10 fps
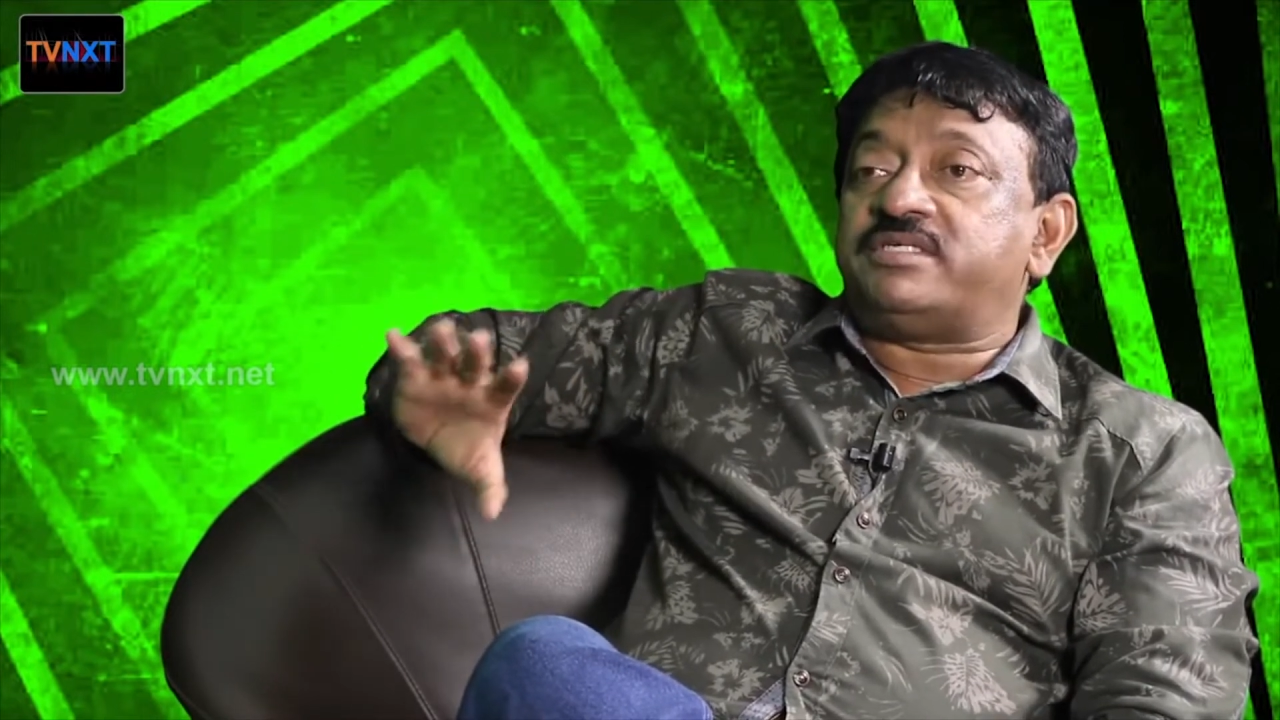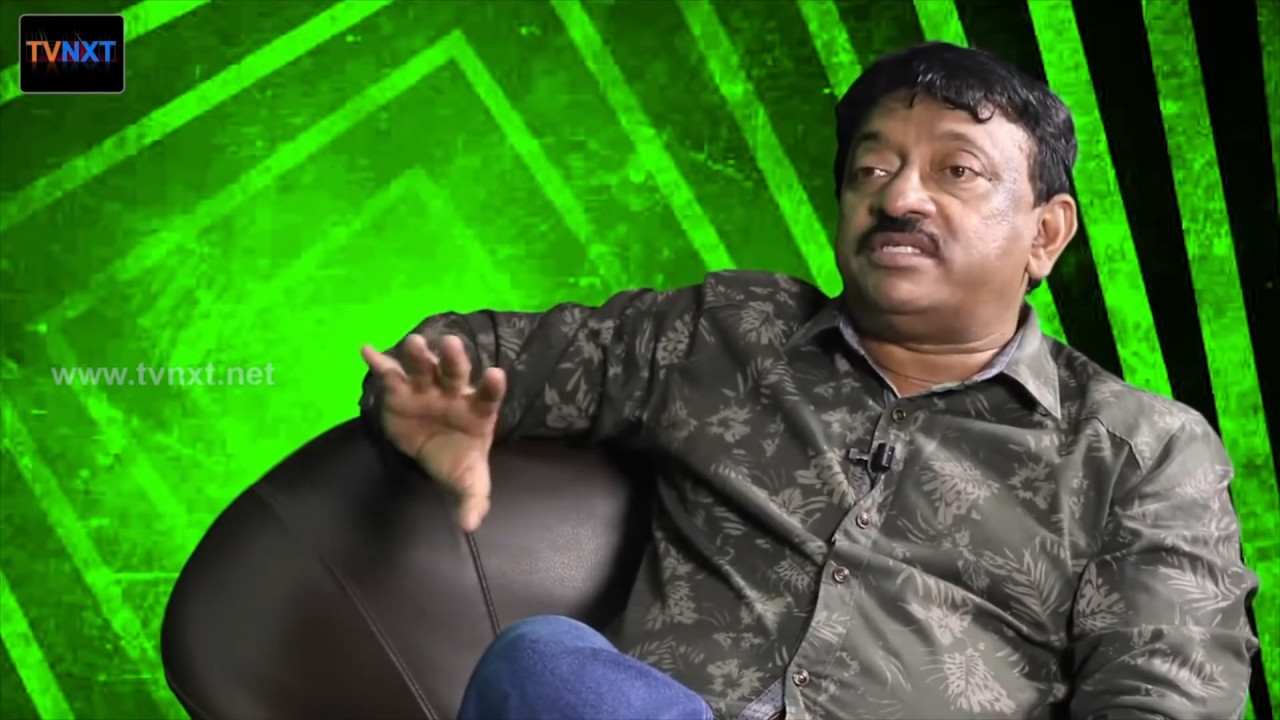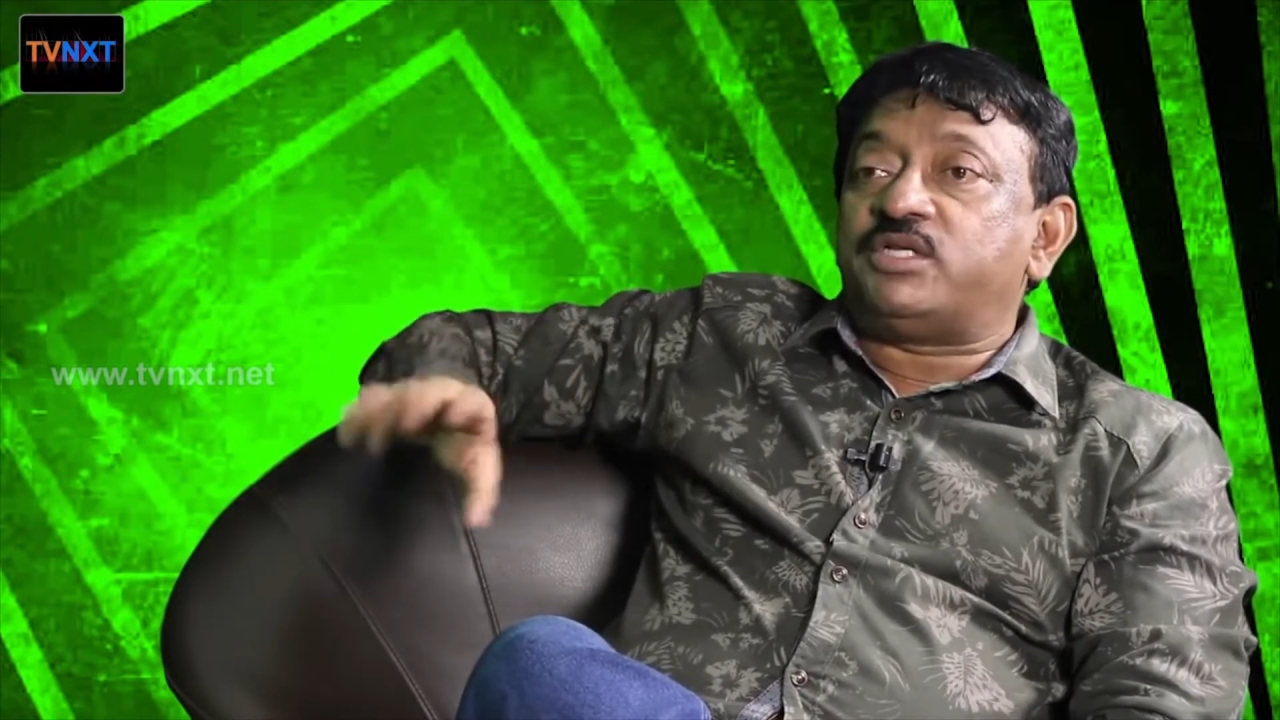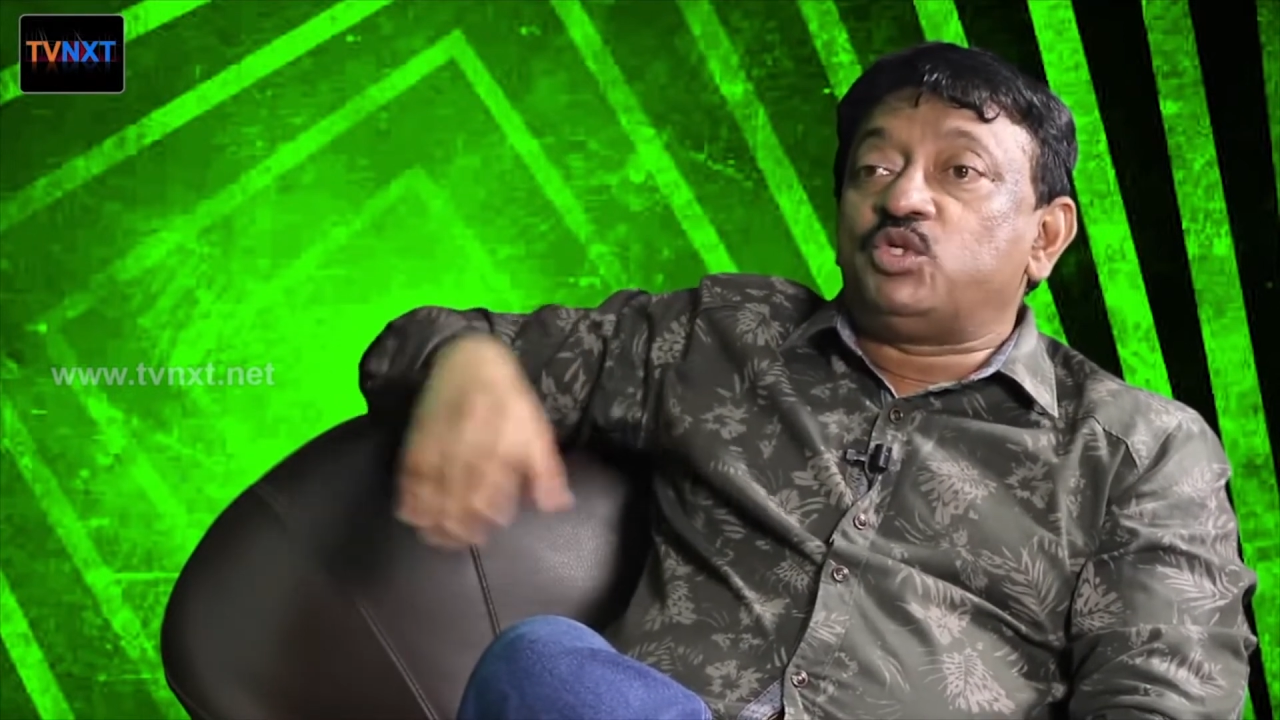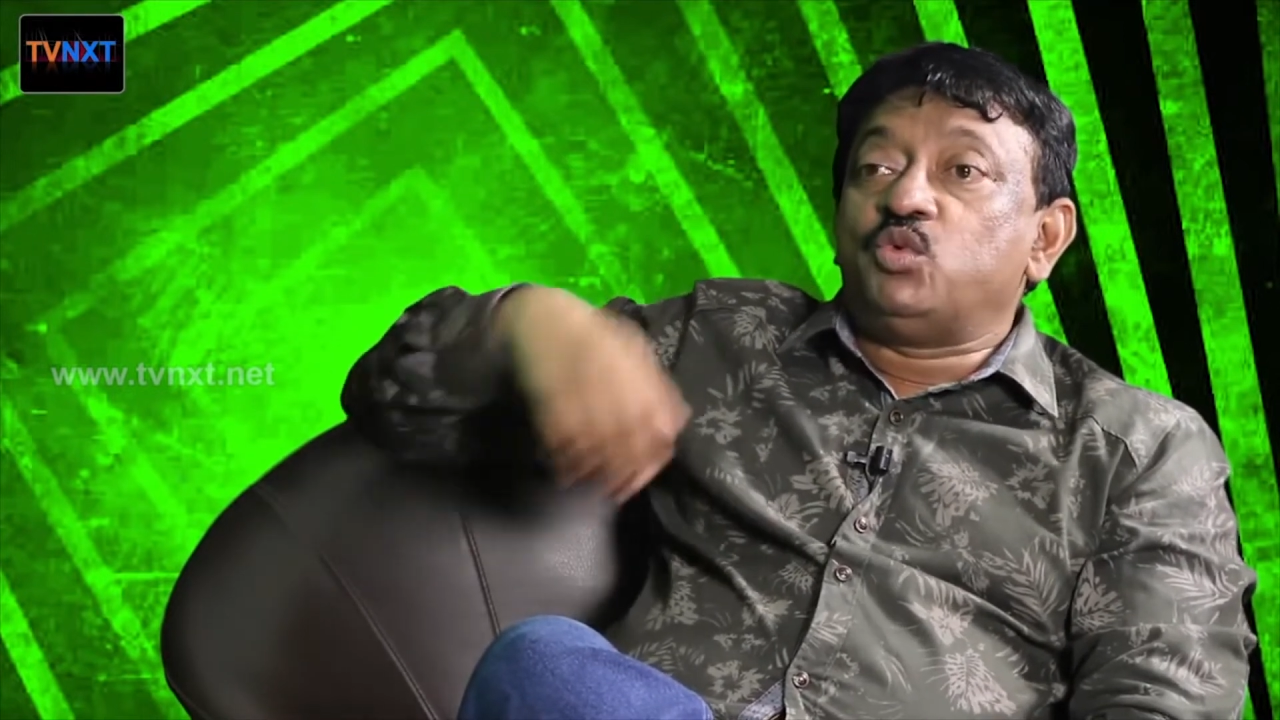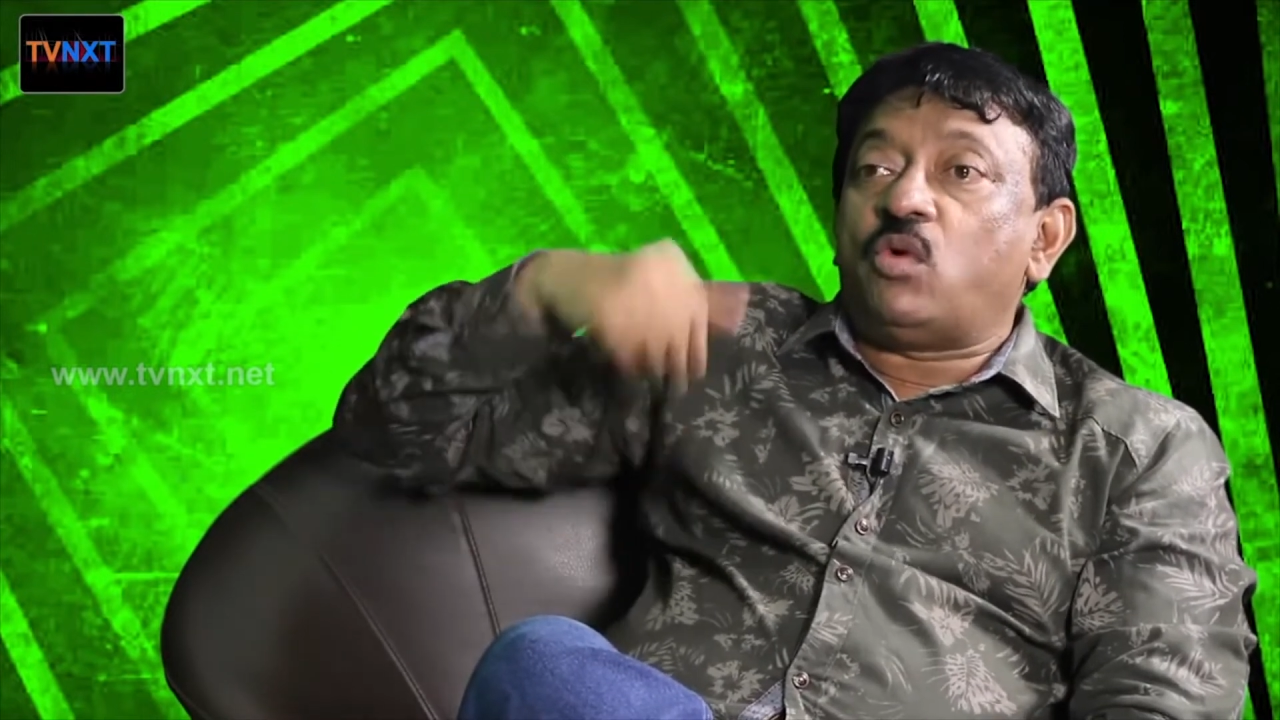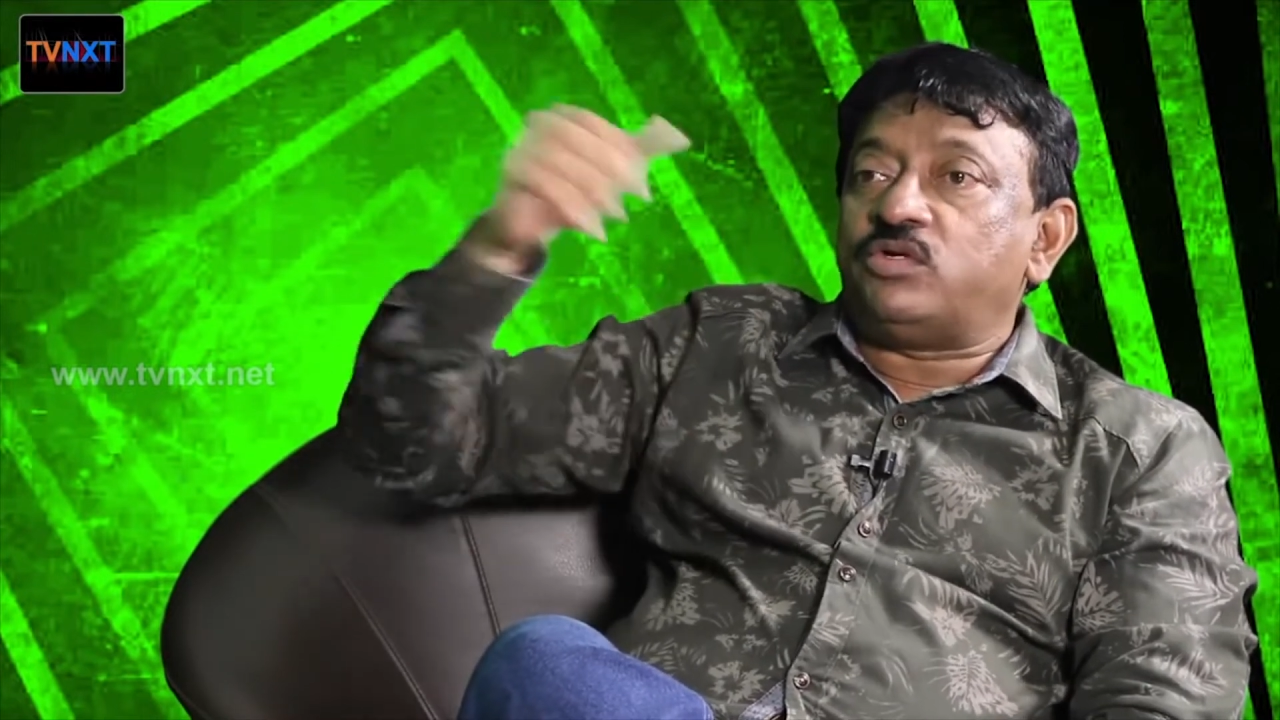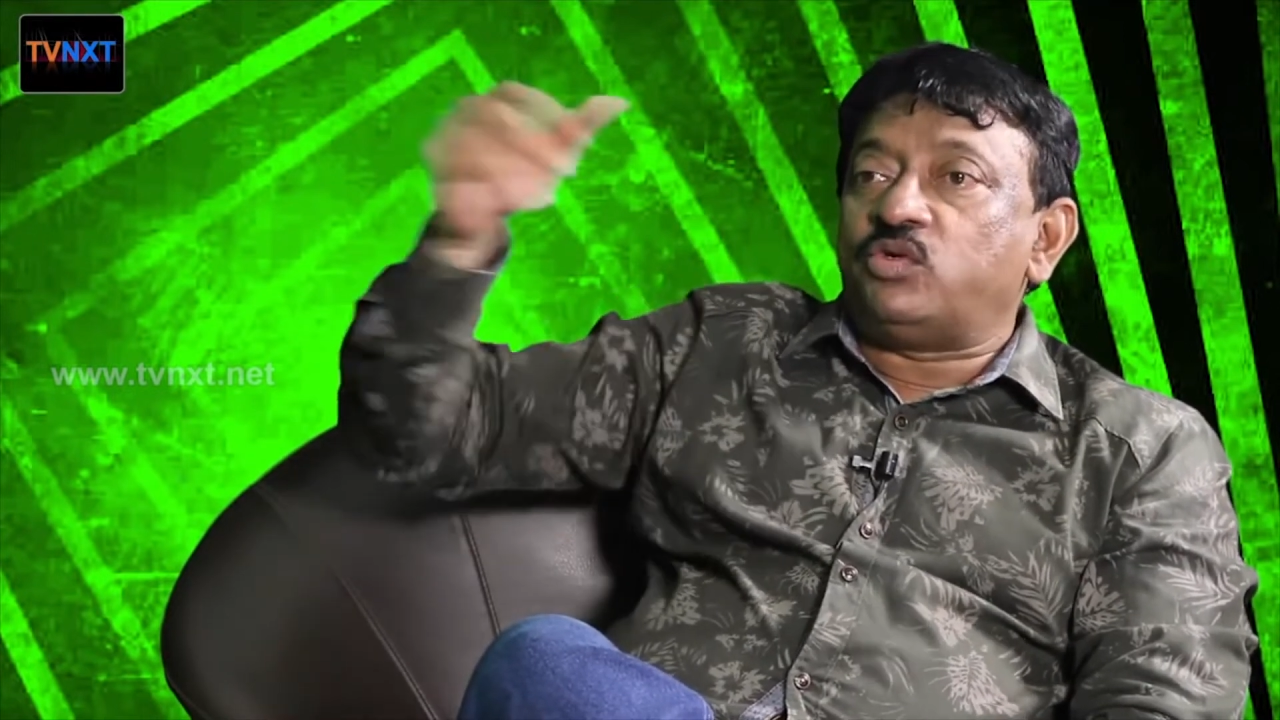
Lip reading: is that you want